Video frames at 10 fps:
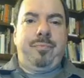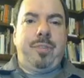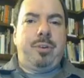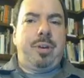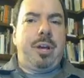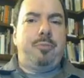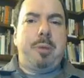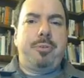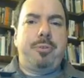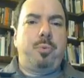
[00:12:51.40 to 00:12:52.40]
Okay,
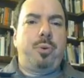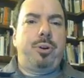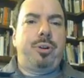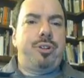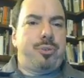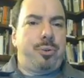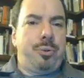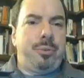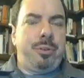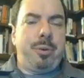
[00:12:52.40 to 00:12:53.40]
remember the word
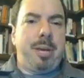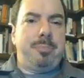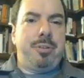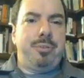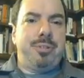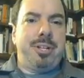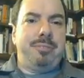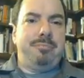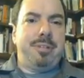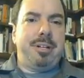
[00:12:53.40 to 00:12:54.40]
control that we kept
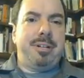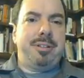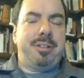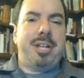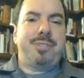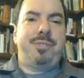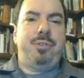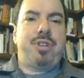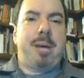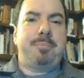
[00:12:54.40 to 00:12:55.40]
using in the last few
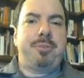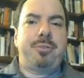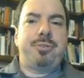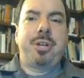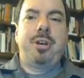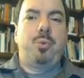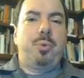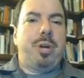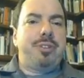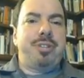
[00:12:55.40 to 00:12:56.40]
chapters? We're
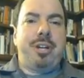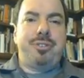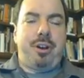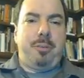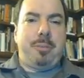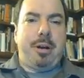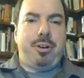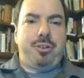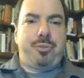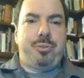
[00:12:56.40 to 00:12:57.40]
not done talking about
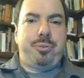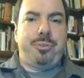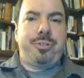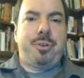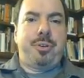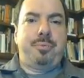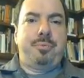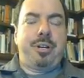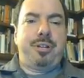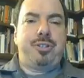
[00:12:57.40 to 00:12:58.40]
controls, so
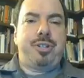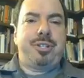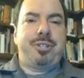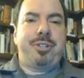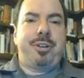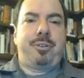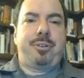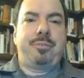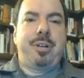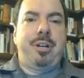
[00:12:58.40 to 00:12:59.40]
just as
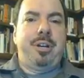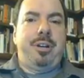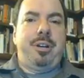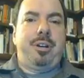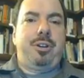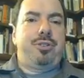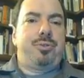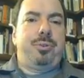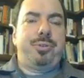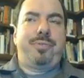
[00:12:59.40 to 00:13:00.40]
there are
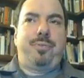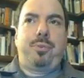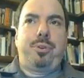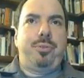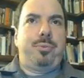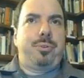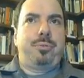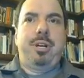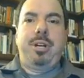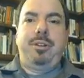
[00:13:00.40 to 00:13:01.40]
controls for your
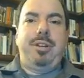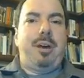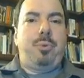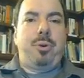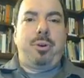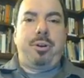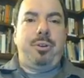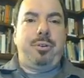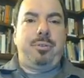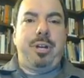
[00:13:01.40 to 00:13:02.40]
network, your